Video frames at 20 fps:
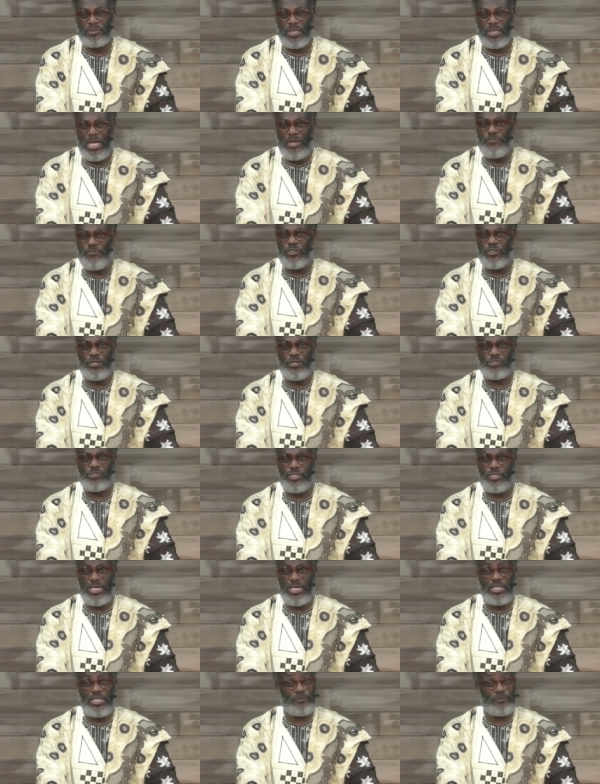If you don't
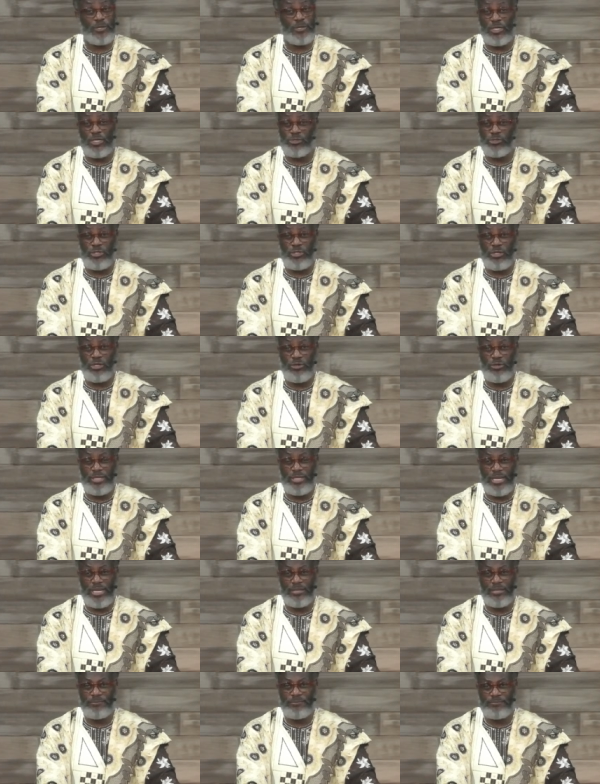see it, it's because you're not
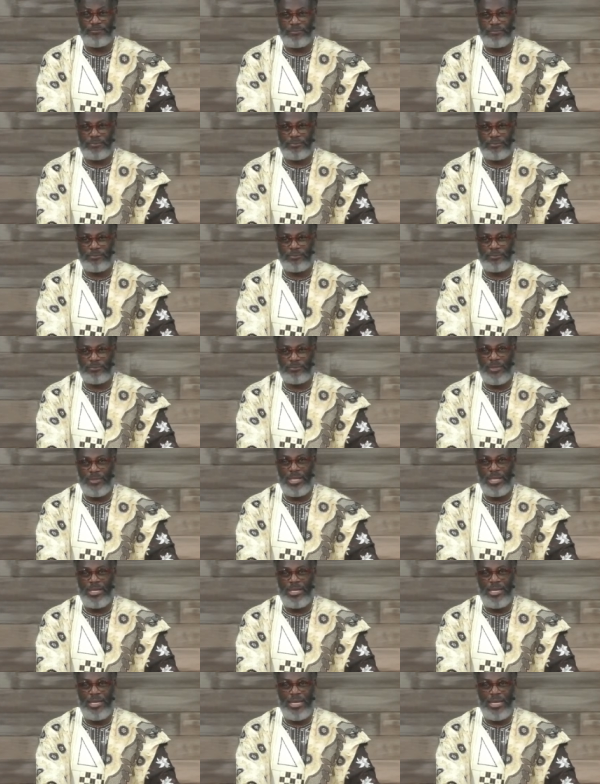looking.
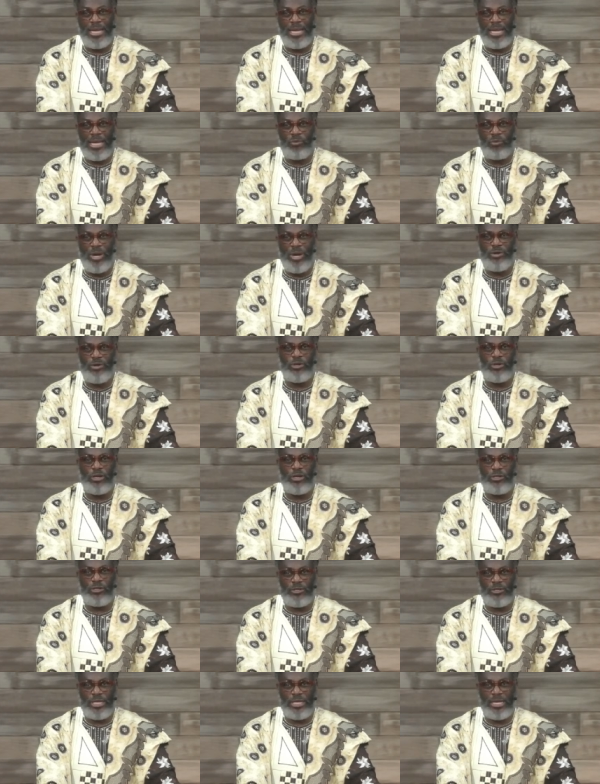And when you're not
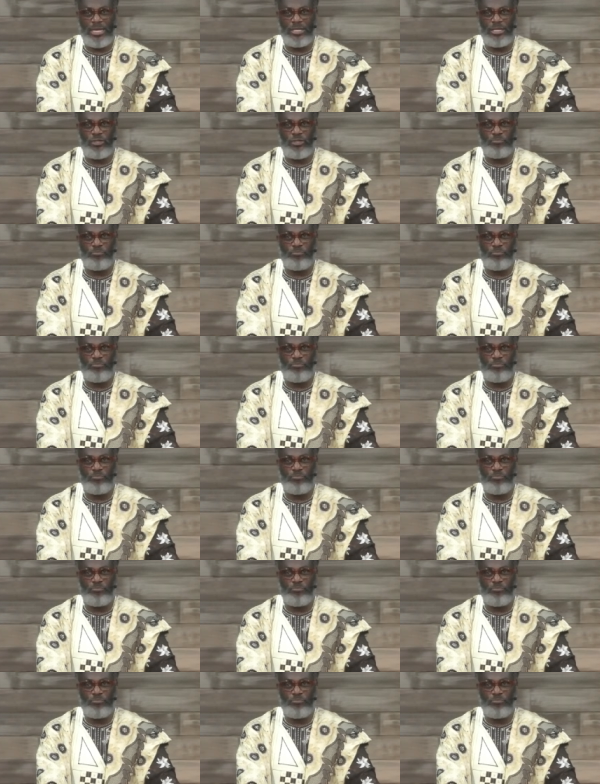looking, you